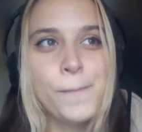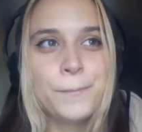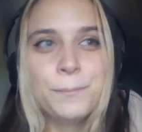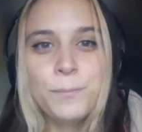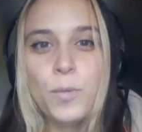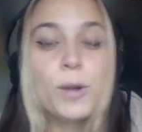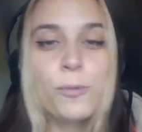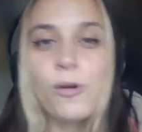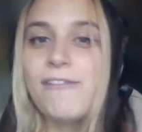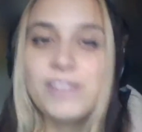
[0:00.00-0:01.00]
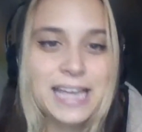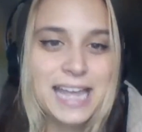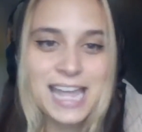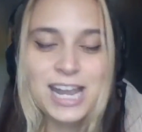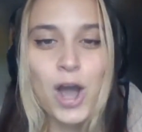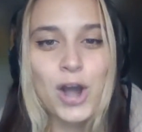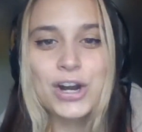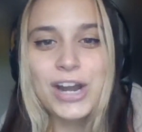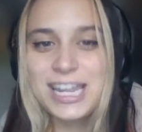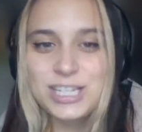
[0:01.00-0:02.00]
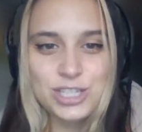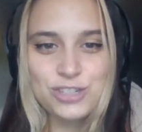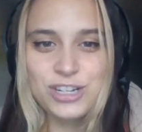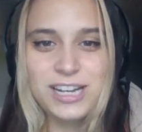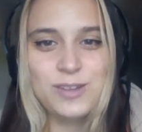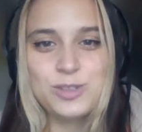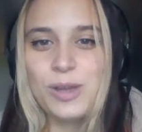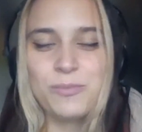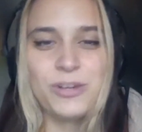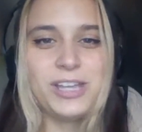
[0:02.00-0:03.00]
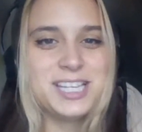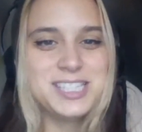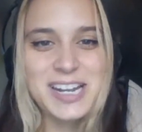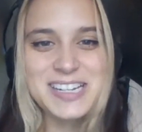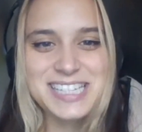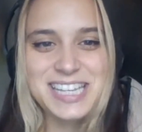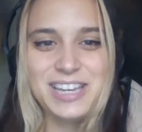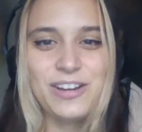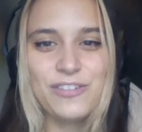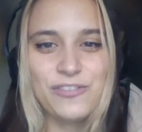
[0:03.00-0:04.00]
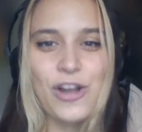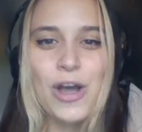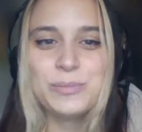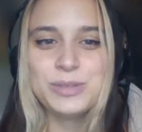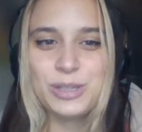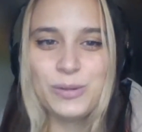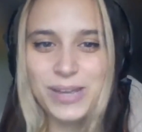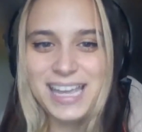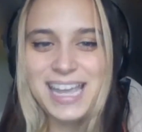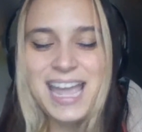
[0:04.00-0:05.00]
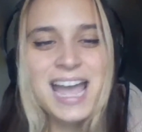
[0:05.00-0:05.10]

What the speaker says: more prevalent in our industry now. So I'm really excited to hear from Louis.